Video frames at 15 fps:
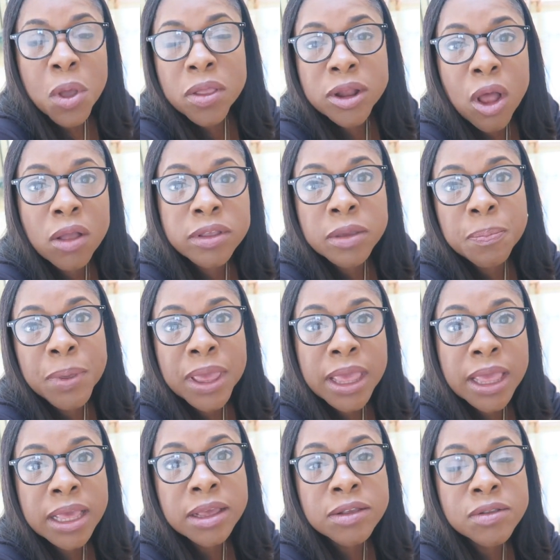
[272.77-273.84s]
Well, it all
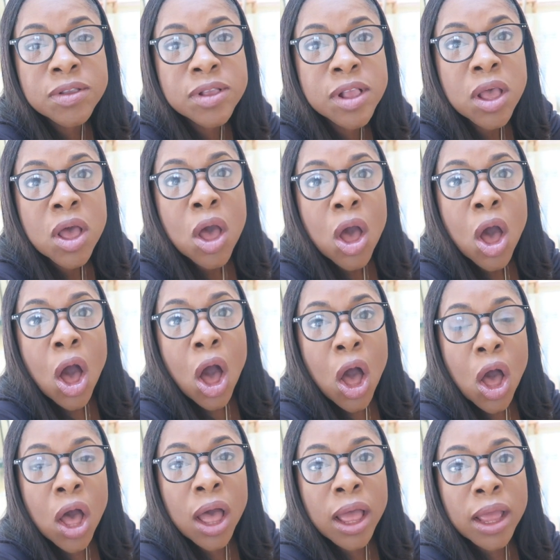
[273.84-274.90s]
depends
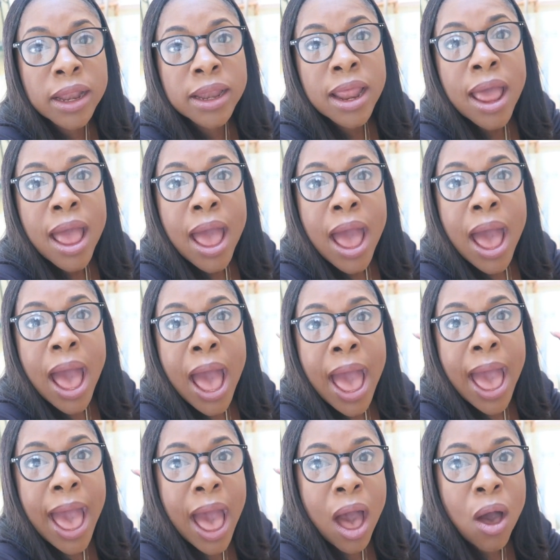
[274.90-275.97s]
on
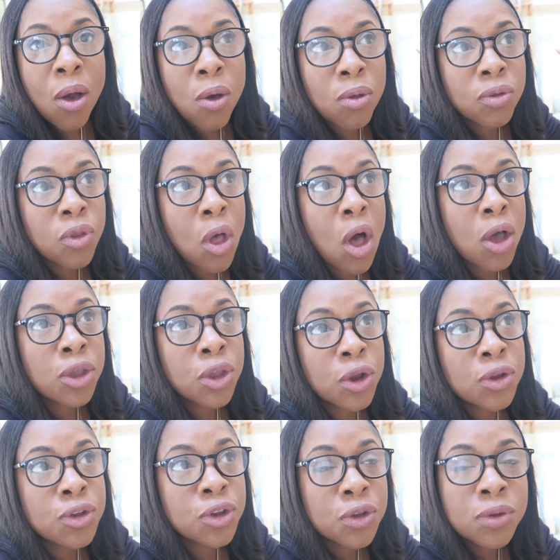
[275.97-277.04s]
how long
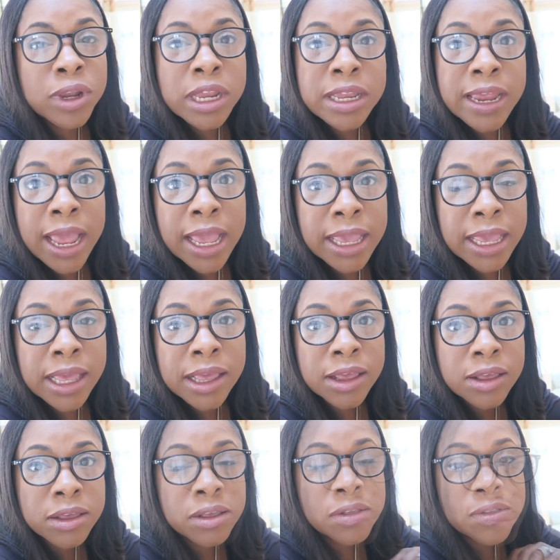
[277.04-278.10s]
your duty
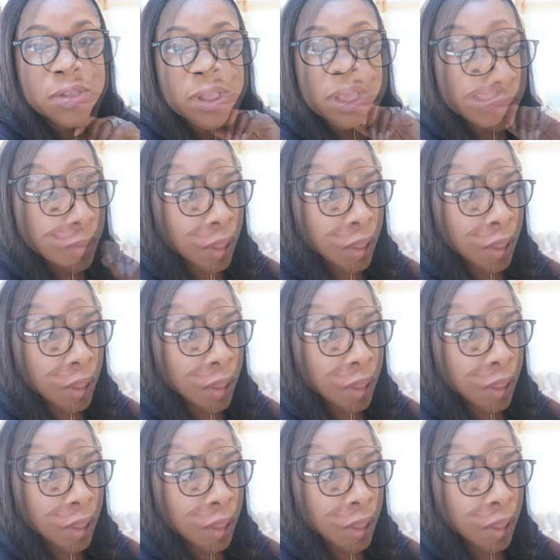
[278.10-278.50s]
day is.